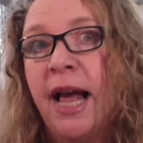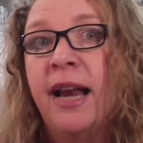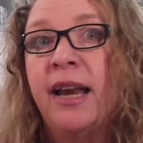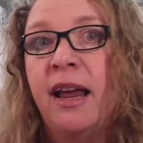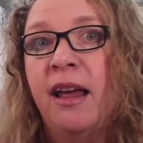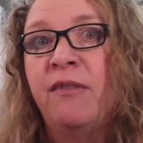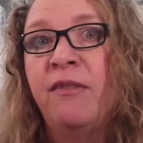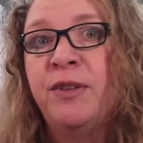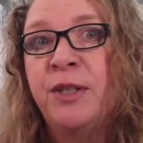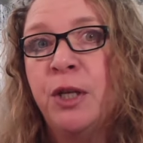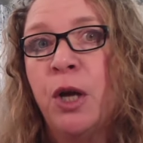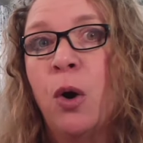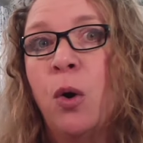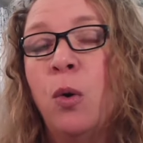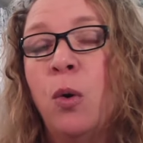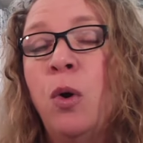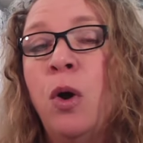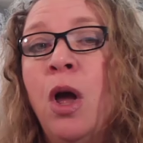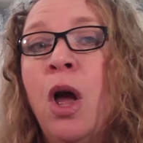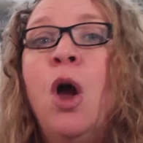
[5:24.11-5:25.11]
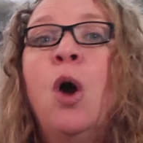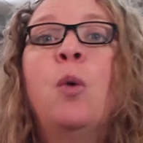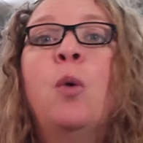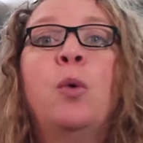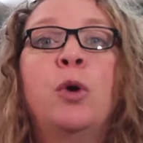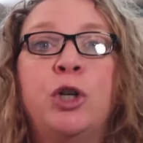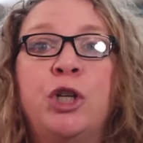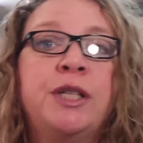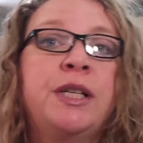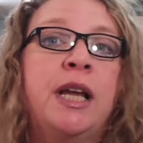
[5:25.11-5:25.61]
And if so,
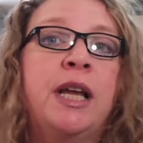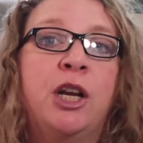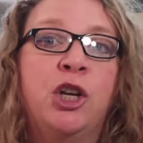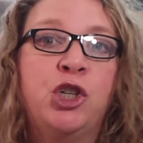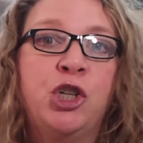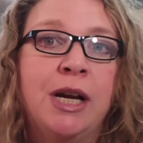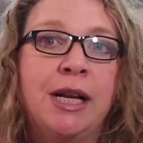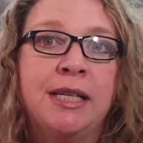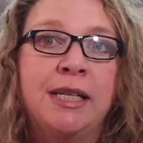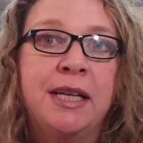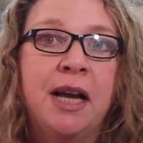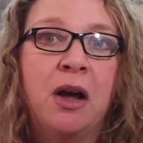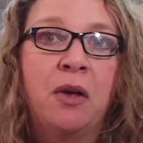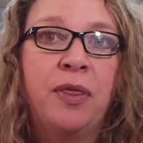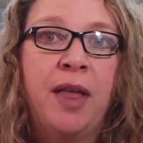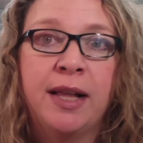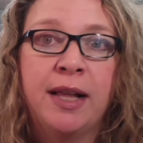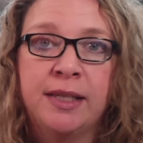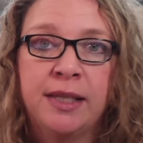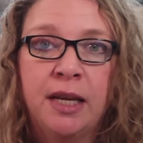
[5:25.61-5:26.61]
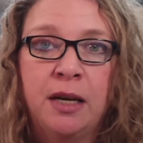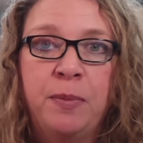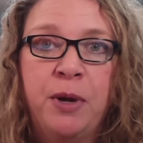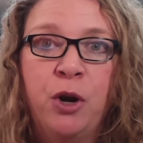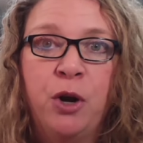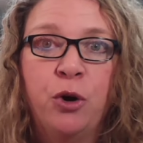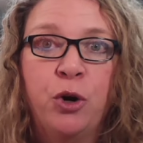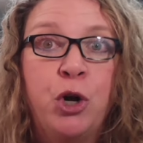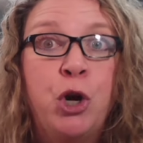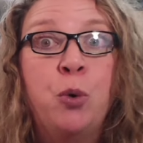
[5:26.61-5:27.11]
we're just going to shut it down. That's going to
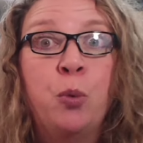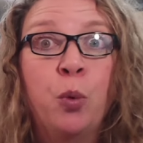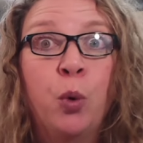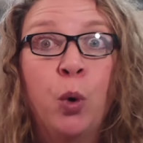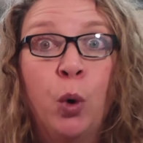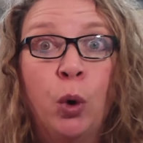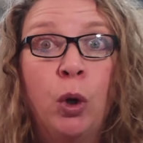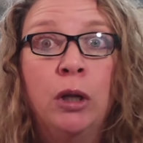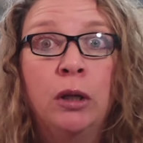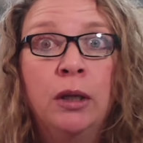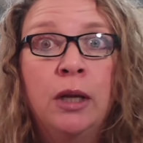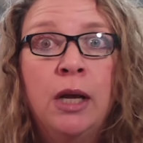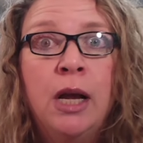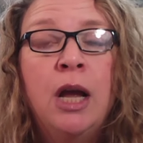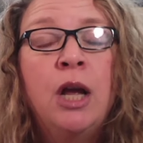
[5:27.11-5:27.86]
be our new rule.